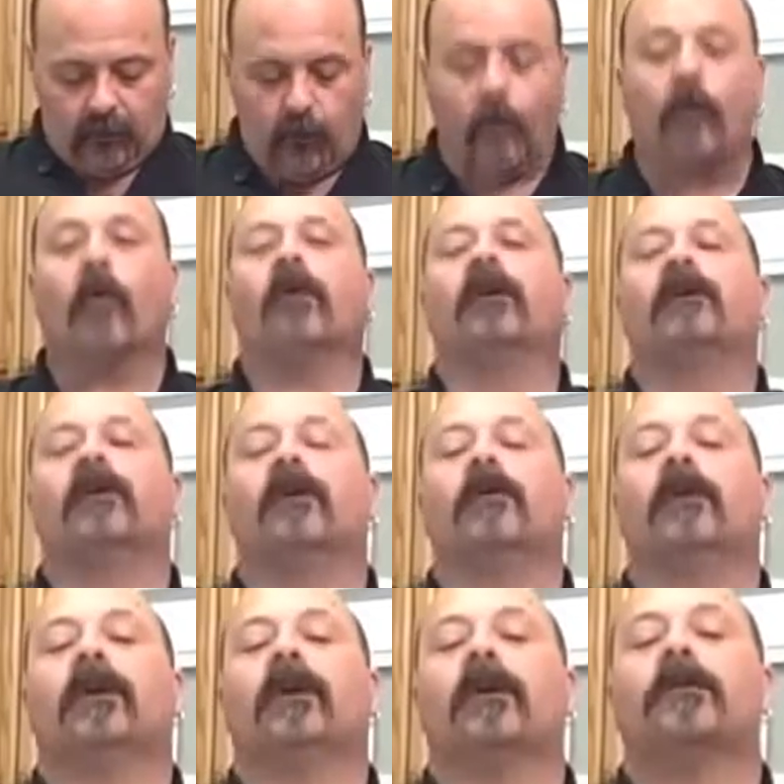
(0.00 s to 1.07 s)
Memorial Day
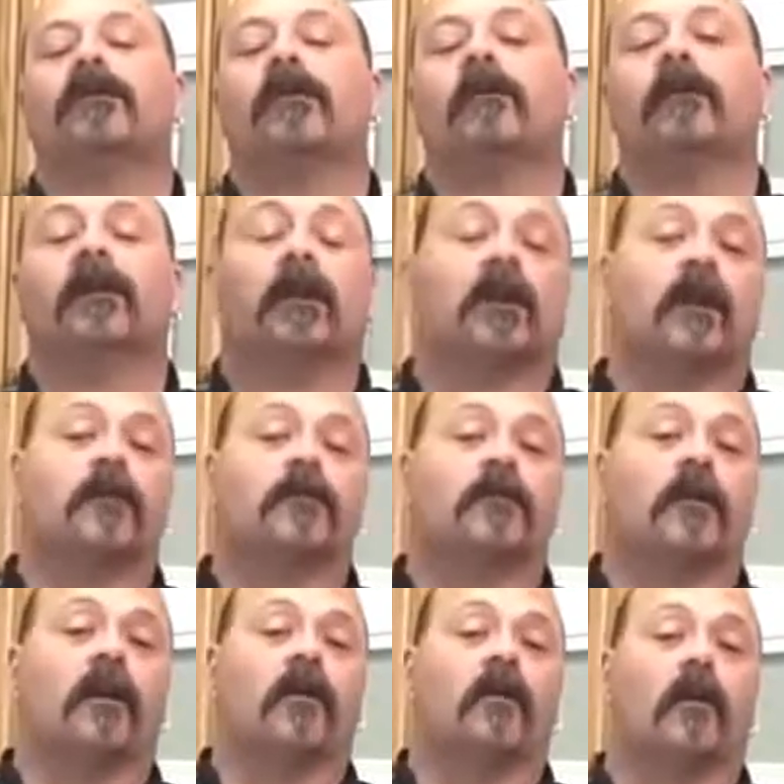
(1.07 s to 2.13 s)
weekend is something that comes
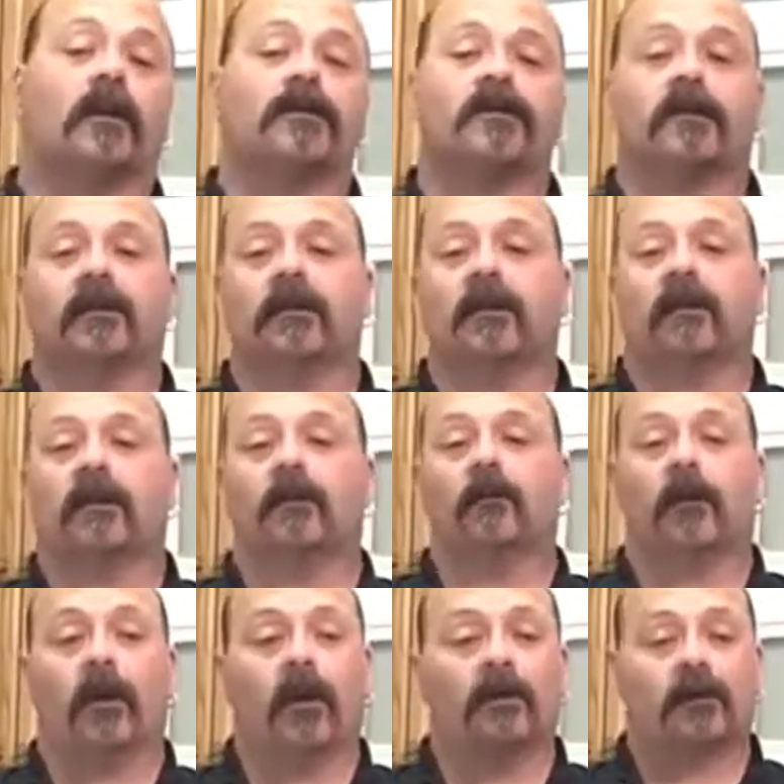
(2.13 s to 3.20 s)
around once a year, and
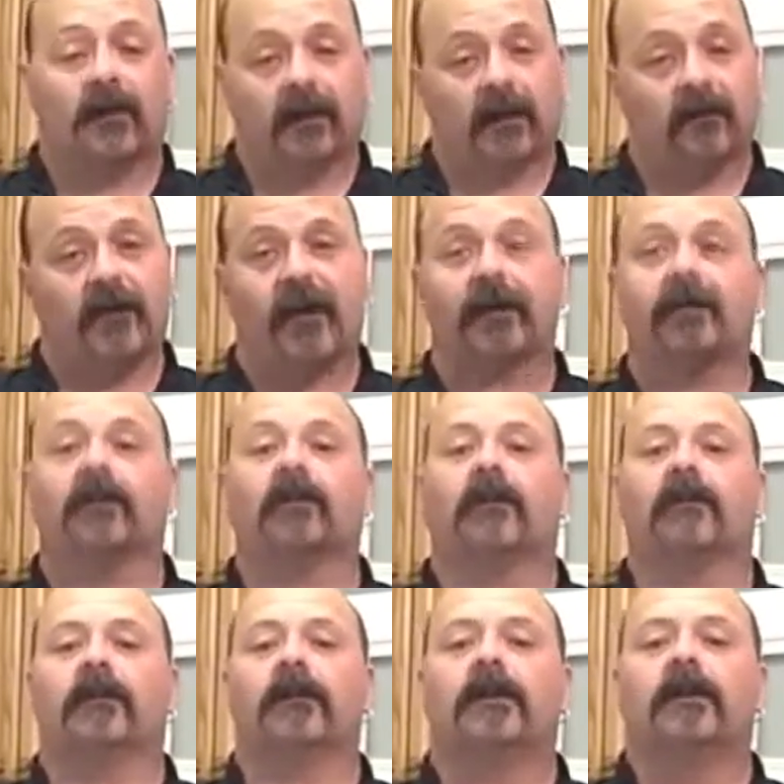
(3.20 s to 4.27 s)
we all take advantage
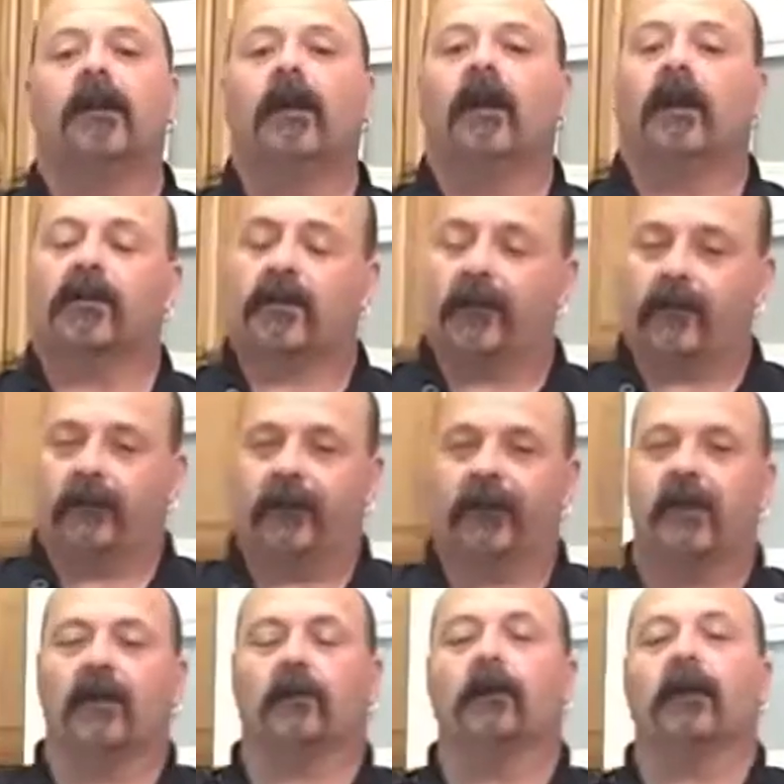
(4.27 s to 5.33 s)
of it. It's a
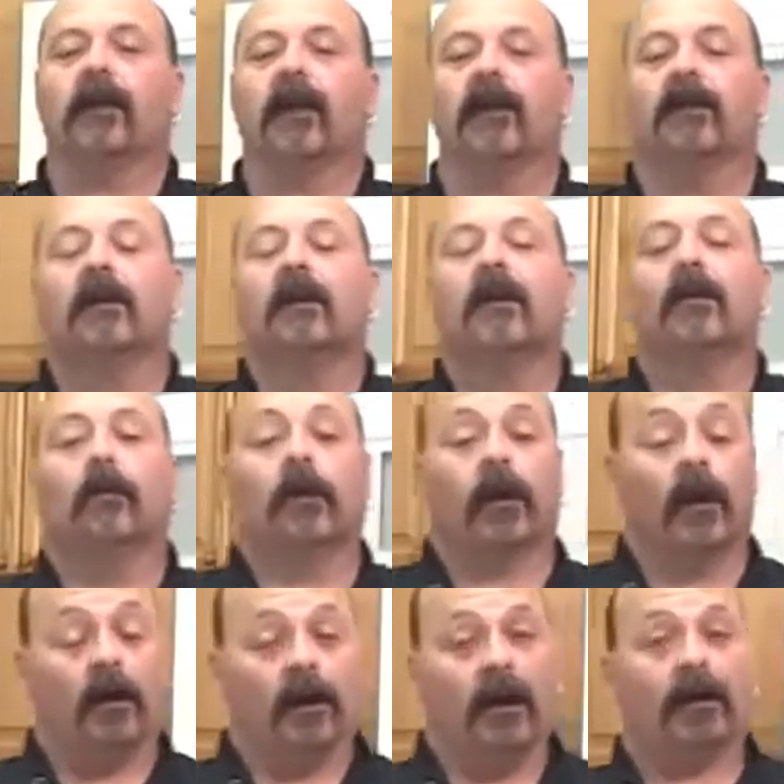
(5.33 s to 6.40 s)
3-day weekend. We
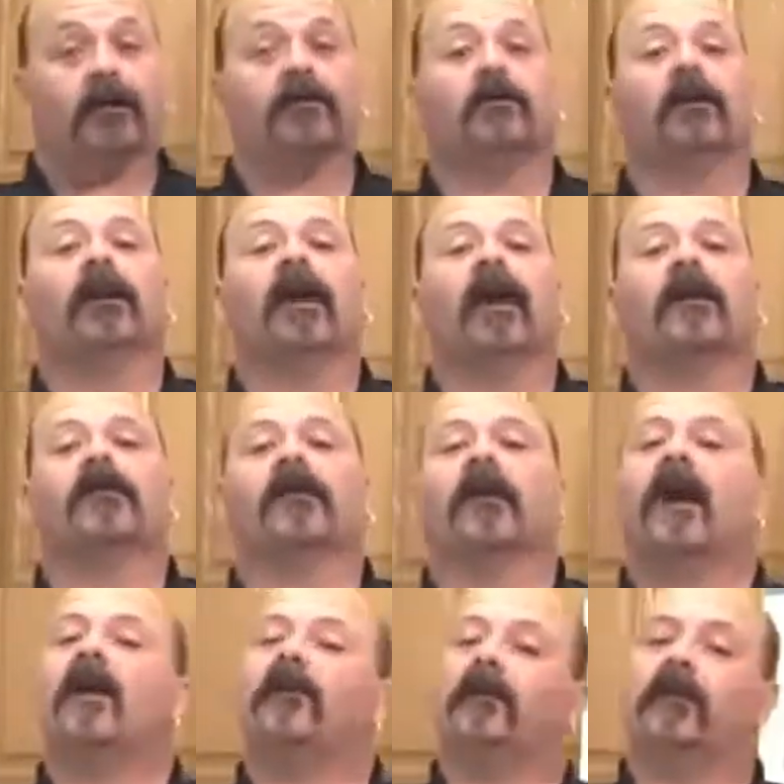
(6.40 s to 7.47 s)
all like to relax and
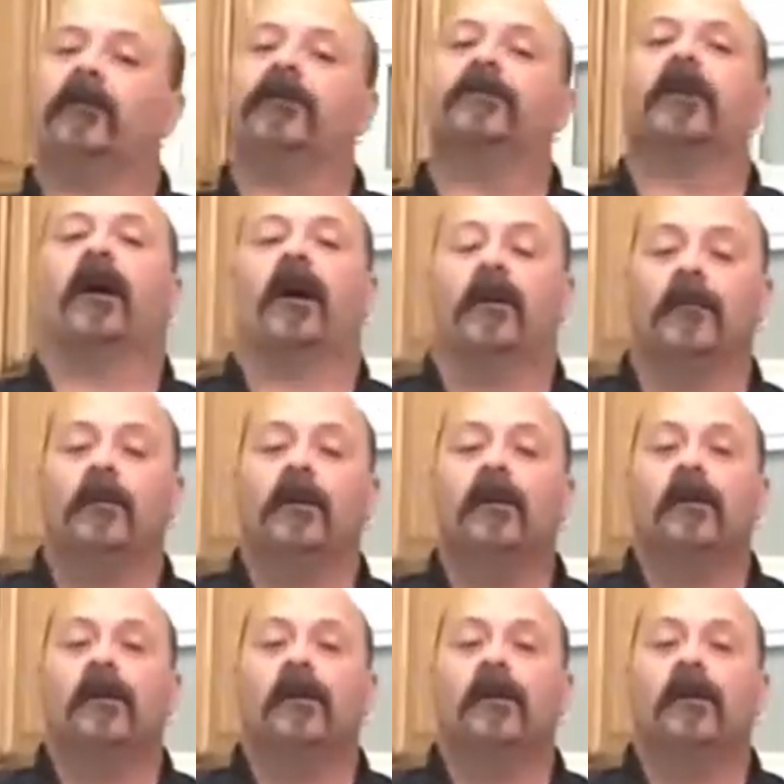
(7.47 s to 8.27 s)
have a good time,